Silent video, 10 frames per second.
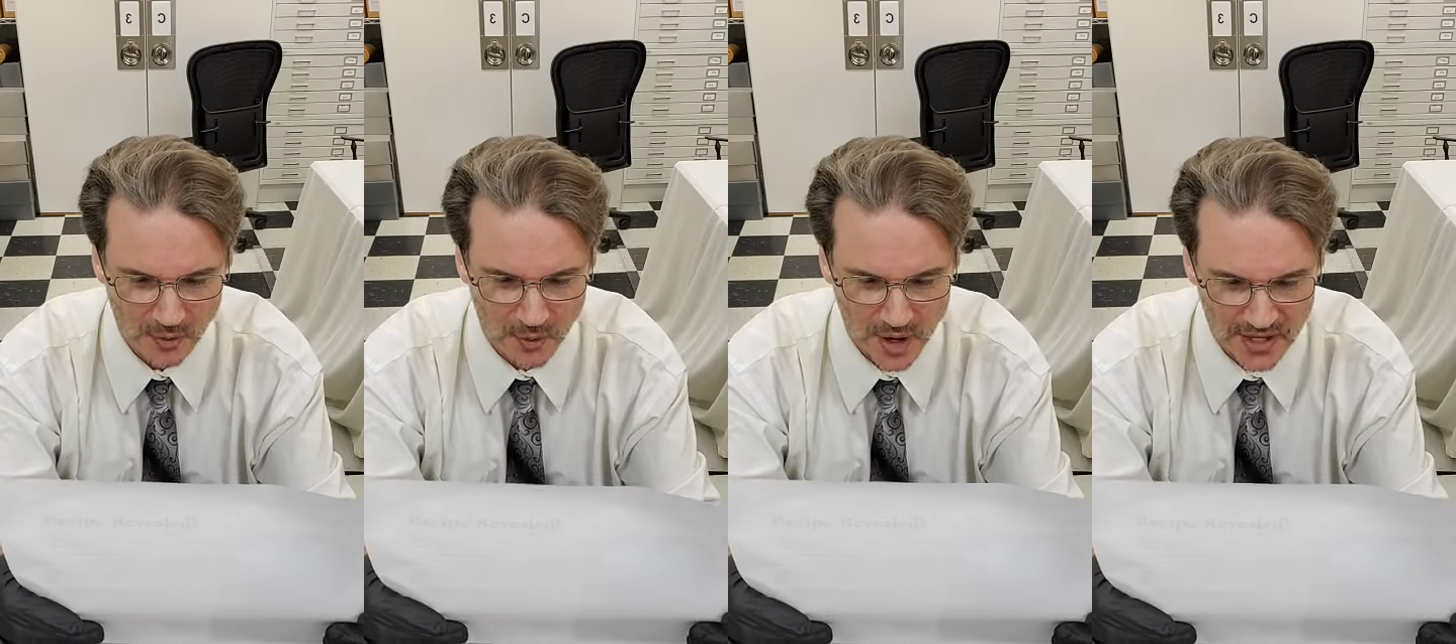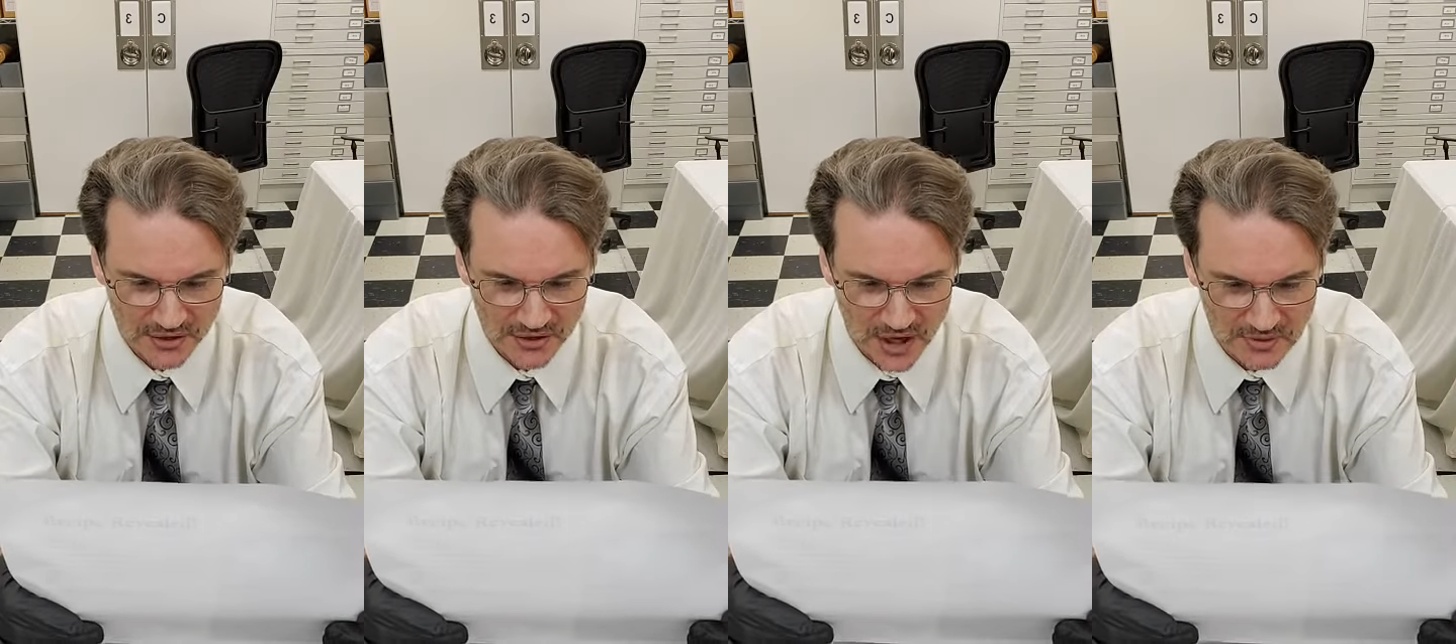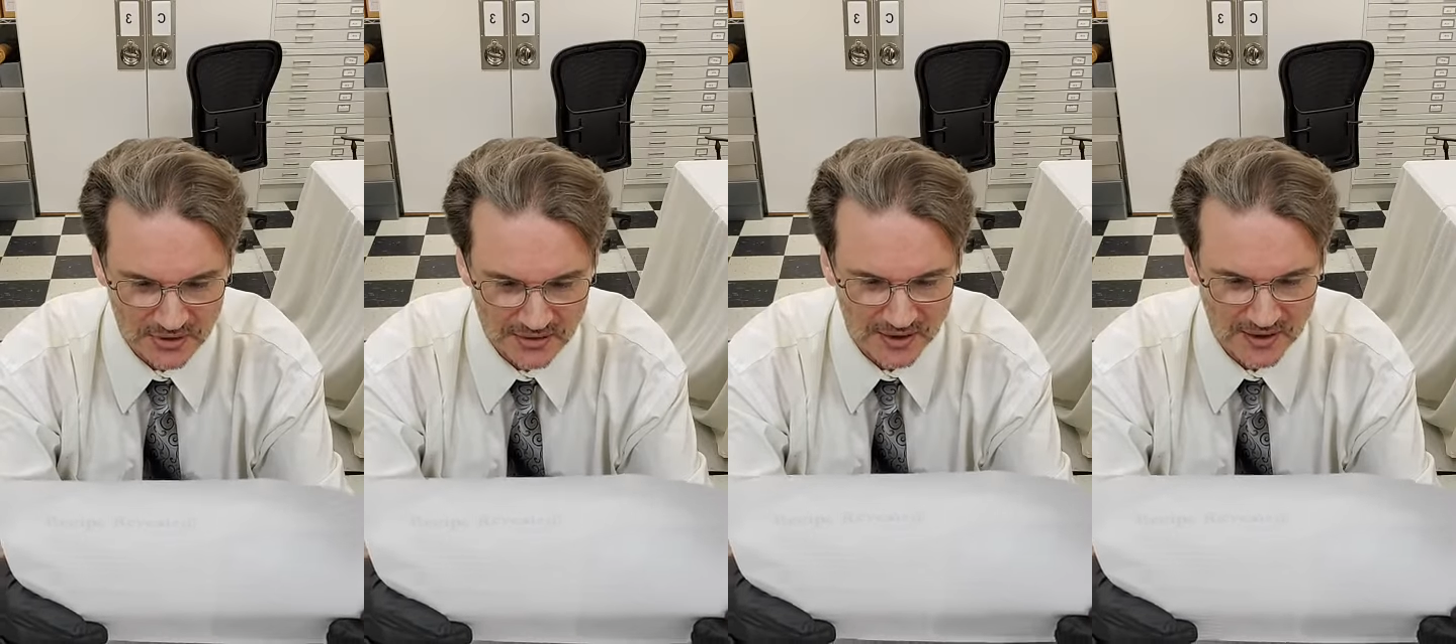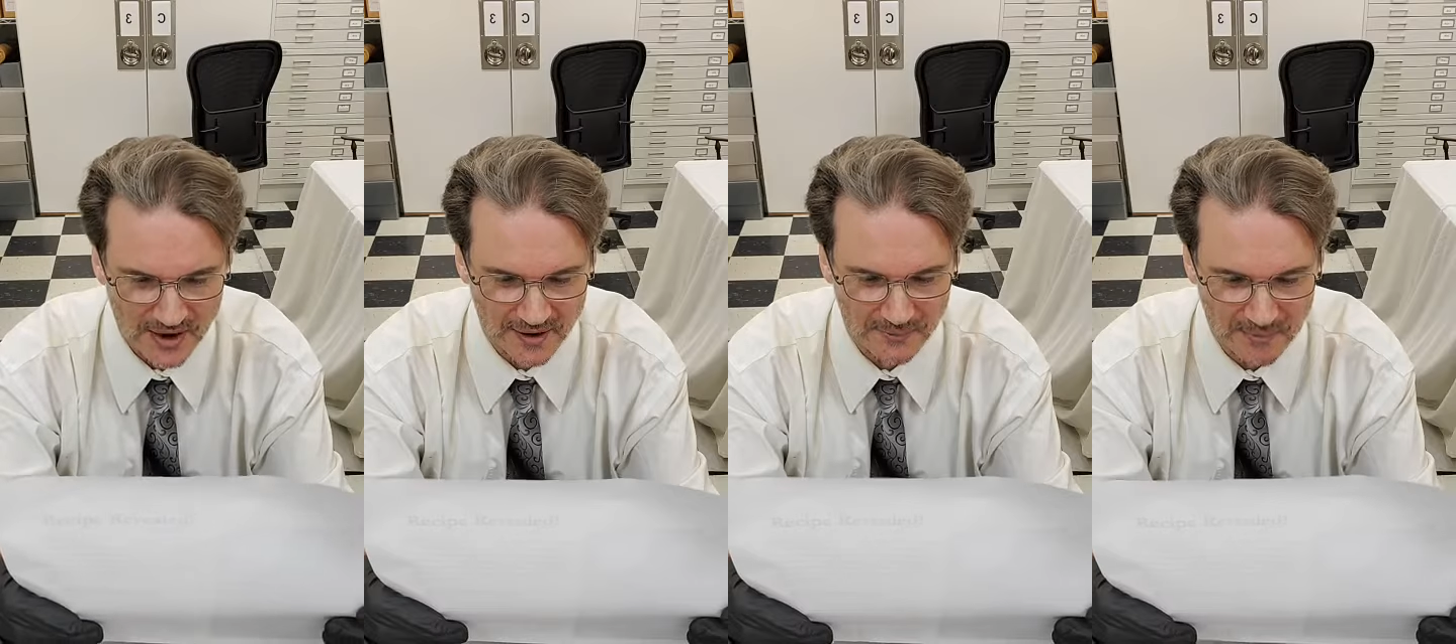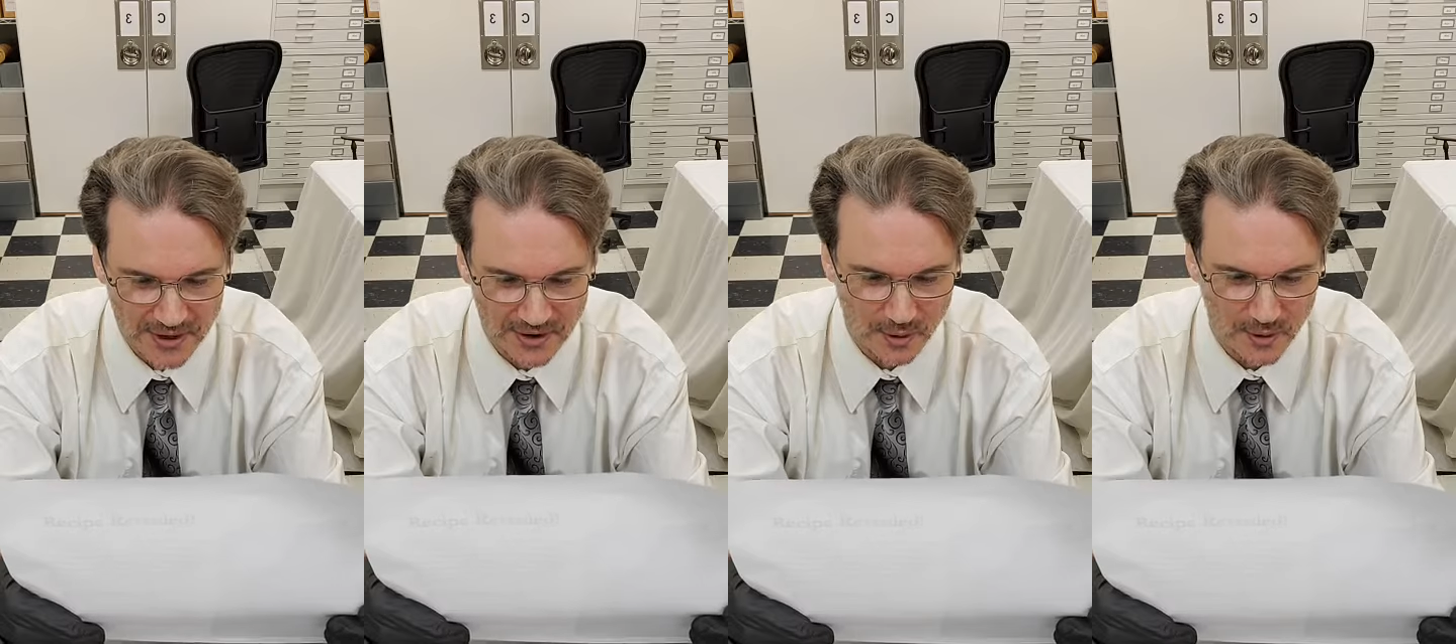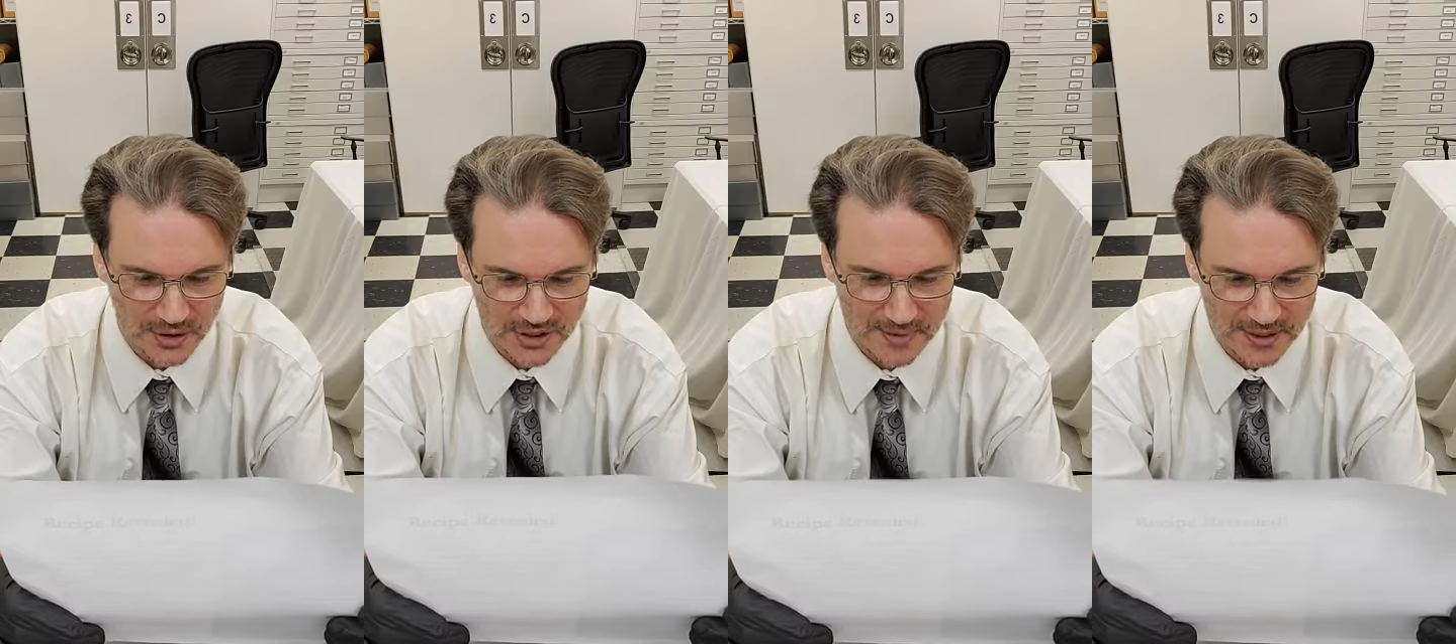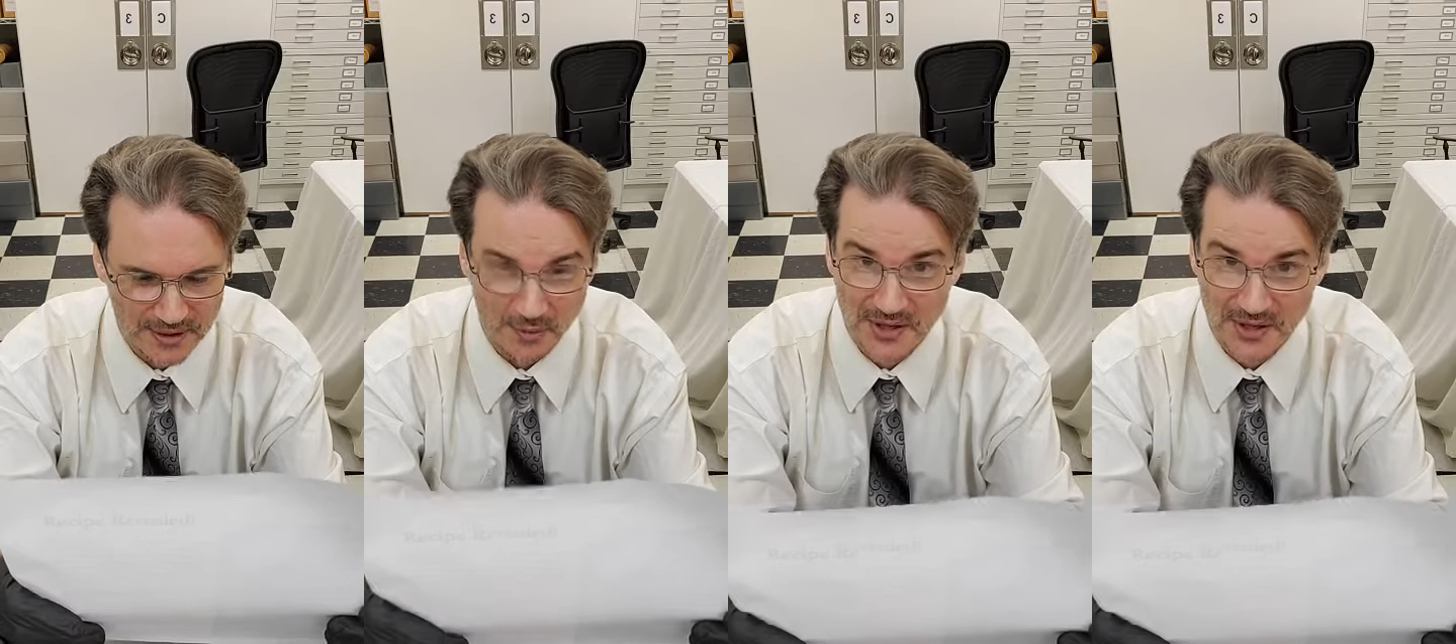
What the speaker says: 1 dose of bitter orange peel,